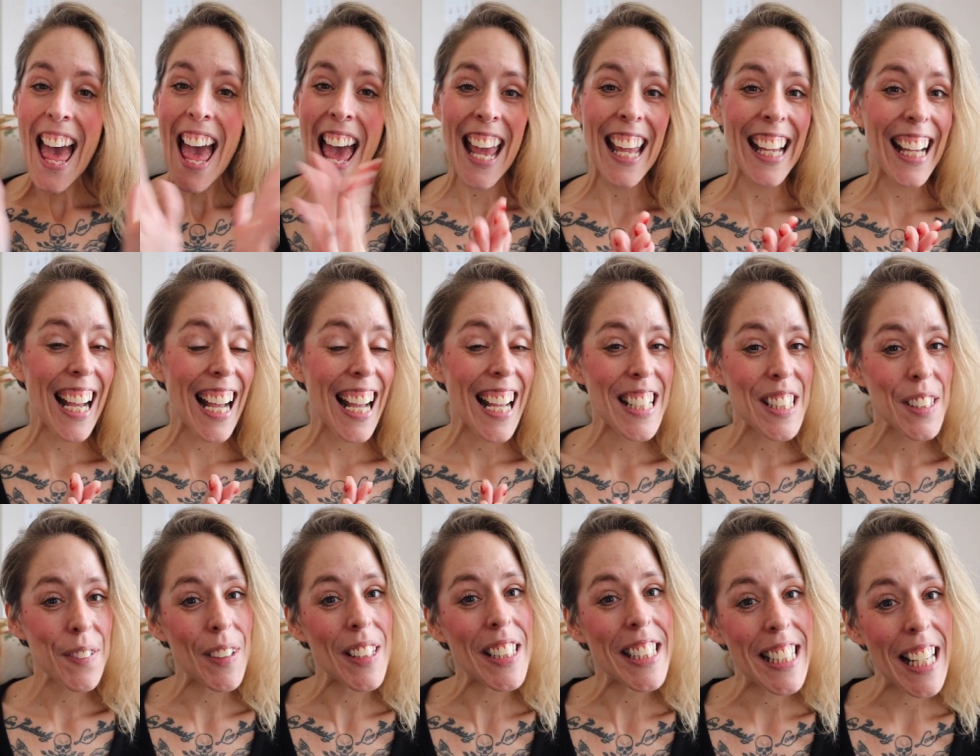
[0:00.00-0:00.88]
Hey
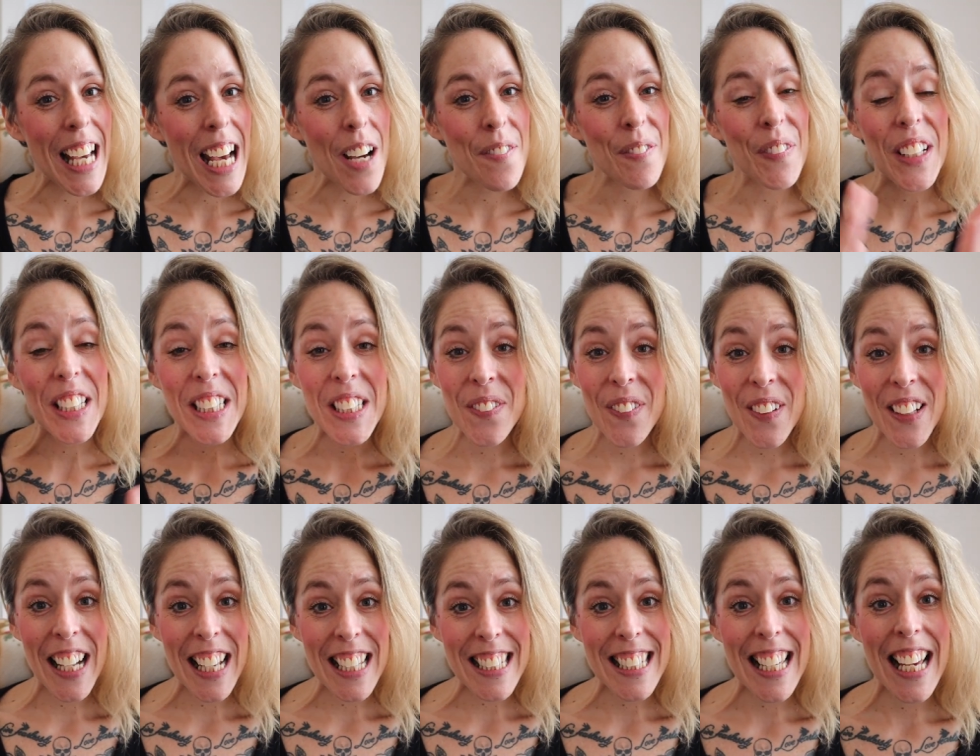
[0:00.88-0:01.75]
guys, what's up? It's
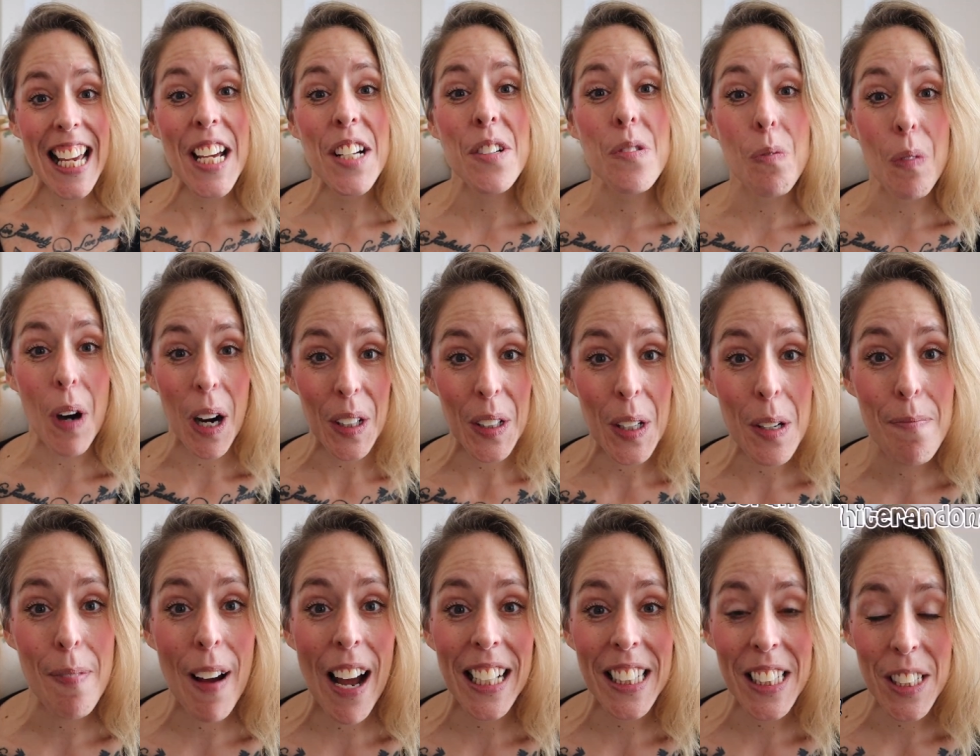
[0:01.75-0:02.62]
Vanessa and
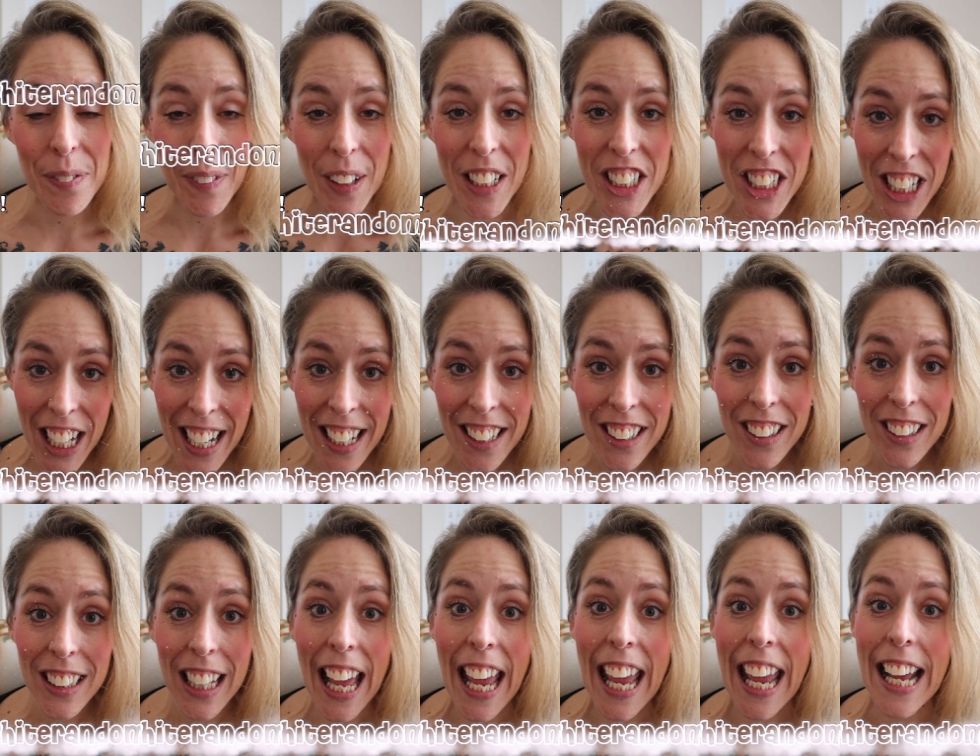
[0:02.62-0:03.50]
welcome back to my
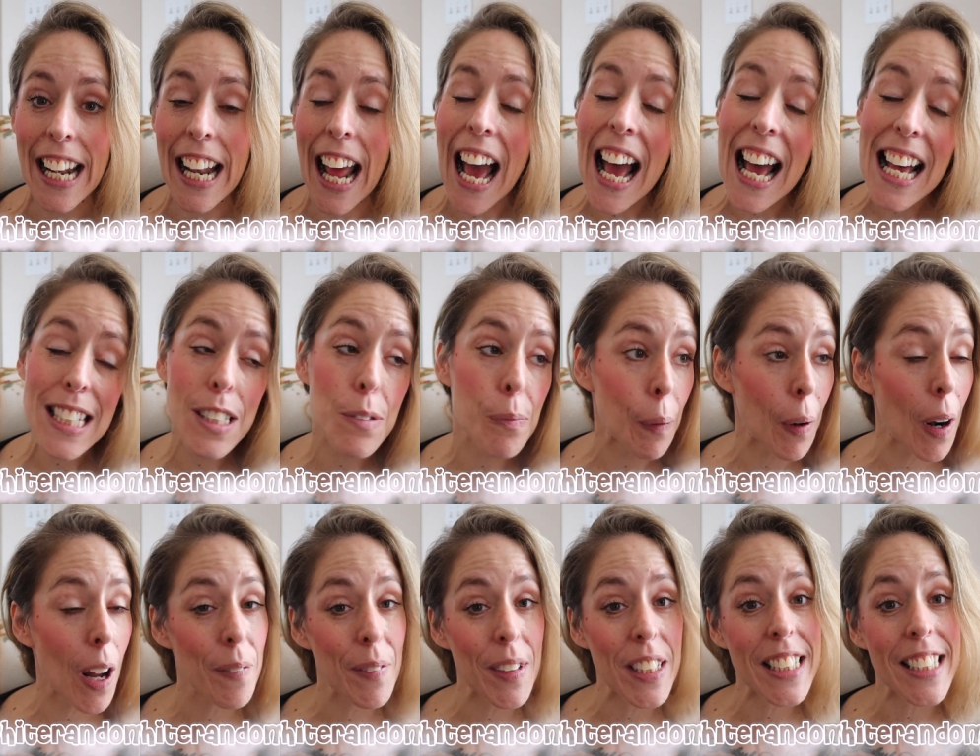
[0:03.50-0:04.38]
channel. And as
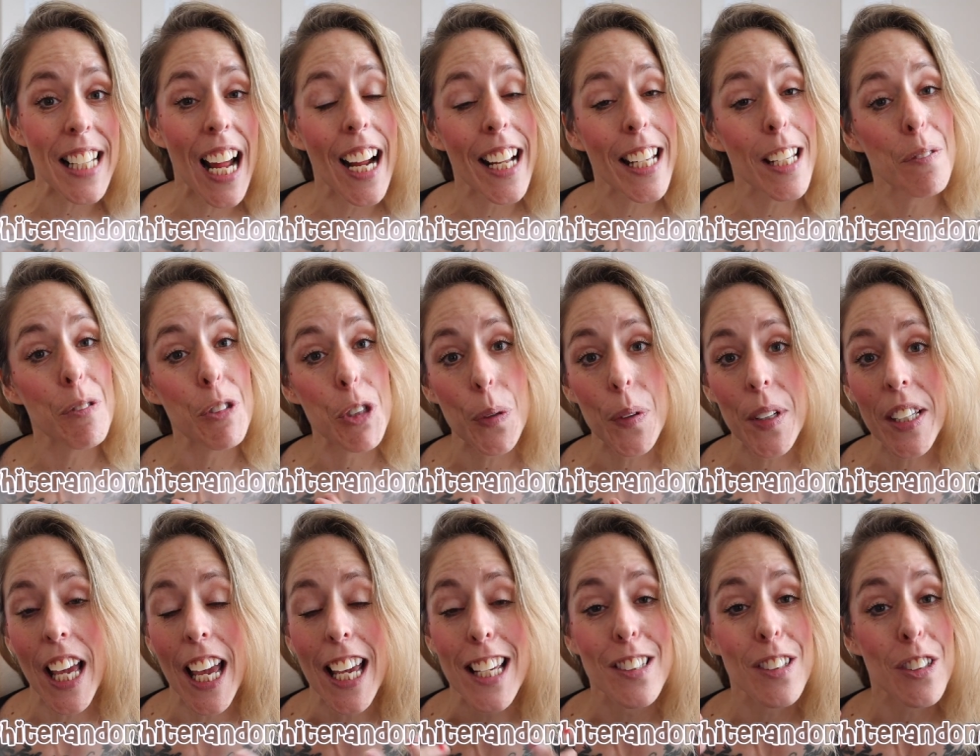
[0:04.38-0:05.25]
promised, I am
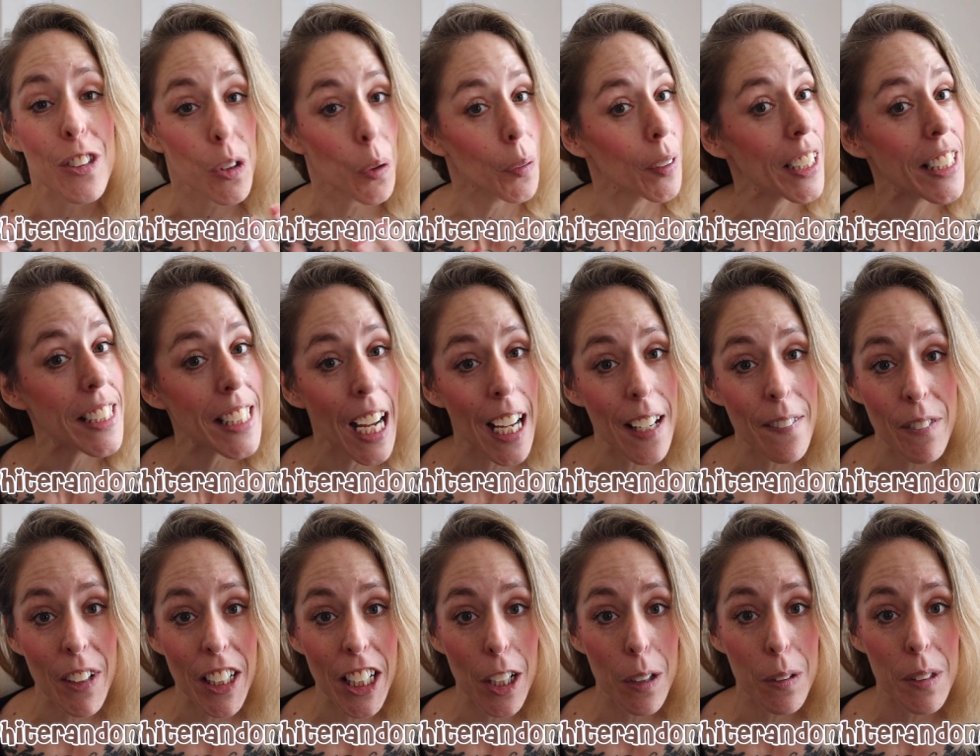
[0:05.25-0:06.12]
doing a story time
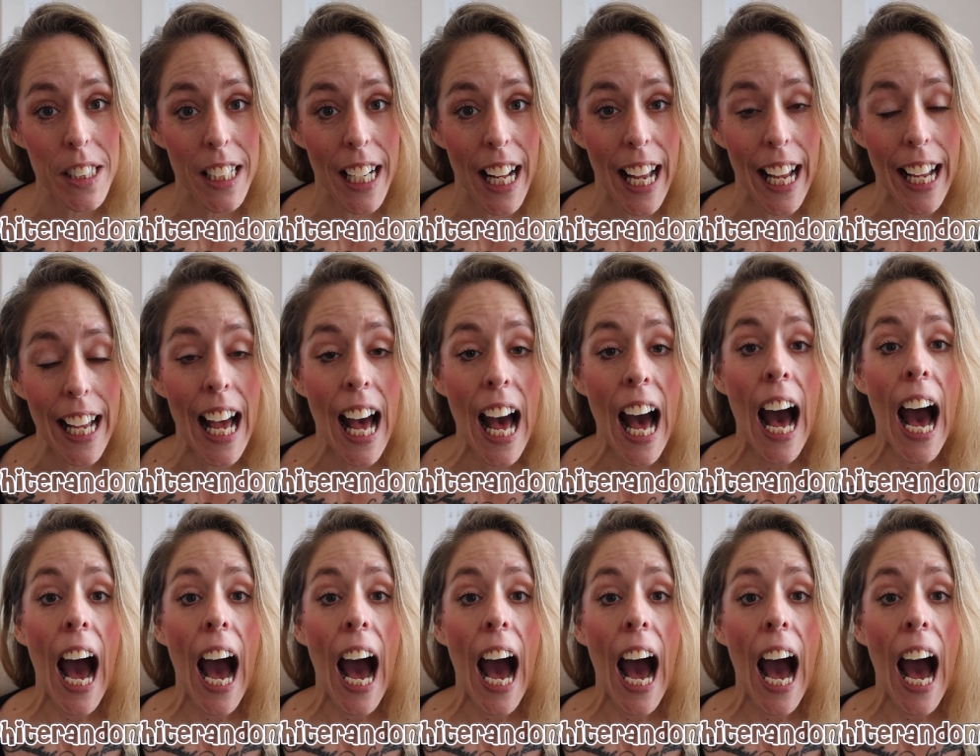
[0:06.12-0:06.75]
video today.